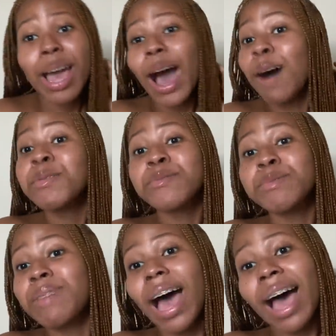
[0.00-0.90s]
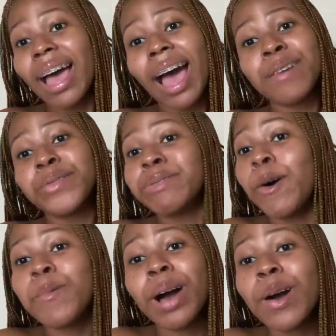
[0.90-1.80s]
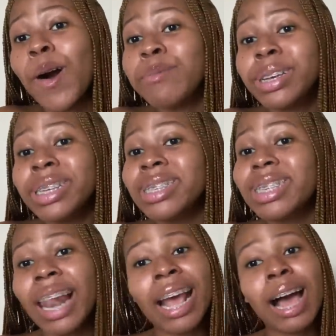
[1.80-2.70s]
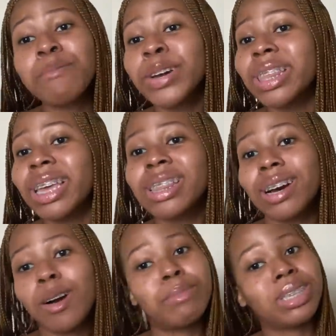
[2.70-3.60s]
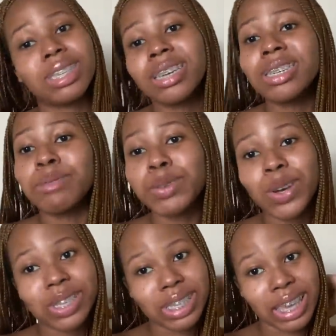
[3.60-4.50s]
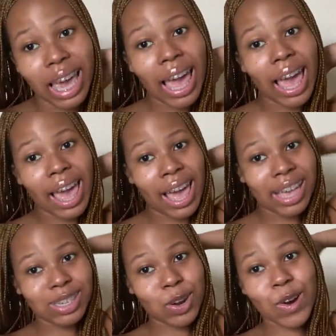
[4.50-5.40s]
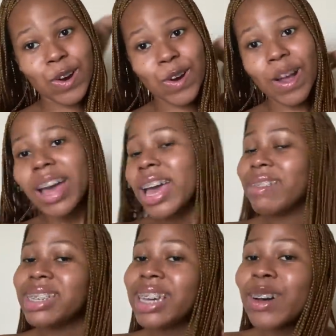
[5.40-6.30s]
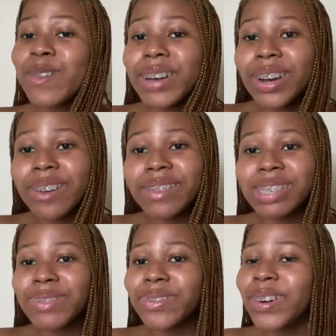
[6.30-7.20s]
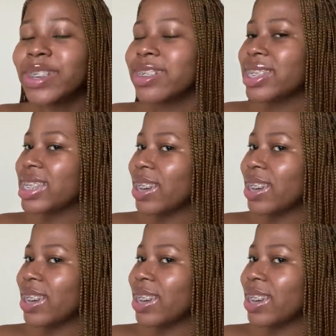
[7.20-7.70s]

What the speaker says: I will reply. I read all my comments. Like, I'm within the comment section, because yes girl, if you check all my comments before, you'll see